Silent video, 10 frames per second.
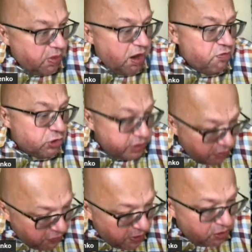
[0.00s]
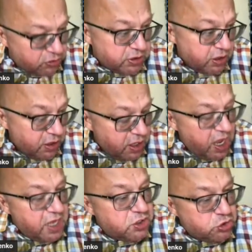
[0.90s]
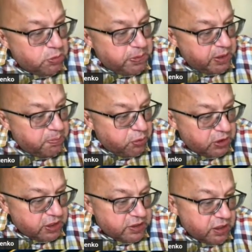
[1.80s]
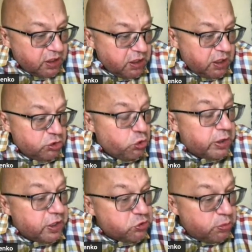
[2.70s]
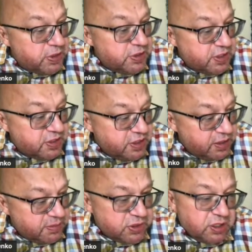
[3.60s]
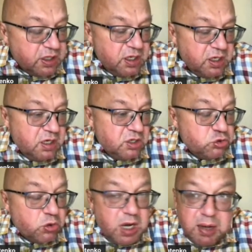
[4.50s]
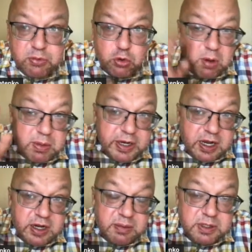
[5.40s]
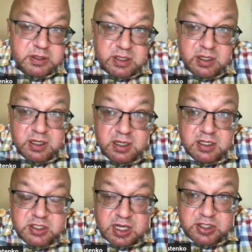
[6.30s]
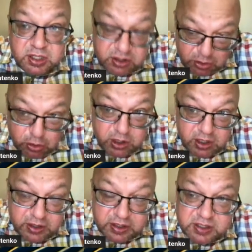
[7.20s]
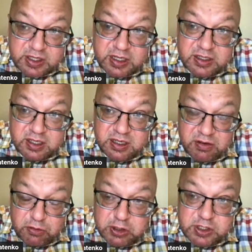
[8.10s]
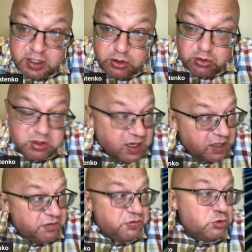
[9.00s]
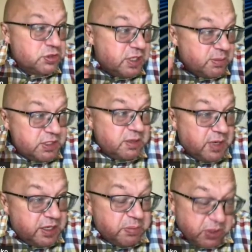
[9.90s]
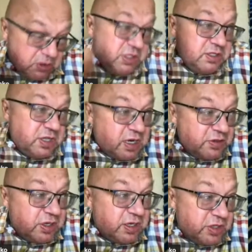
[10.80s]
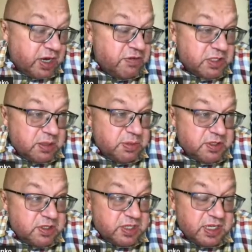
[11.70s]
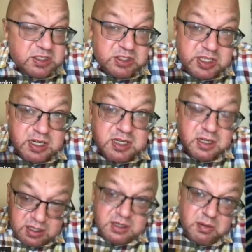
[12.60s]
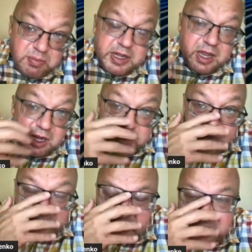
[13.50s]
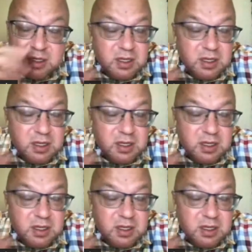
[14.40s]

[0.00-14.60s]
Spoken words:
What I found is super important talking to business teams to come to common agreement such that you really understand what they do, kind of use them as a main, because they're driving the business, right? Tech making it better.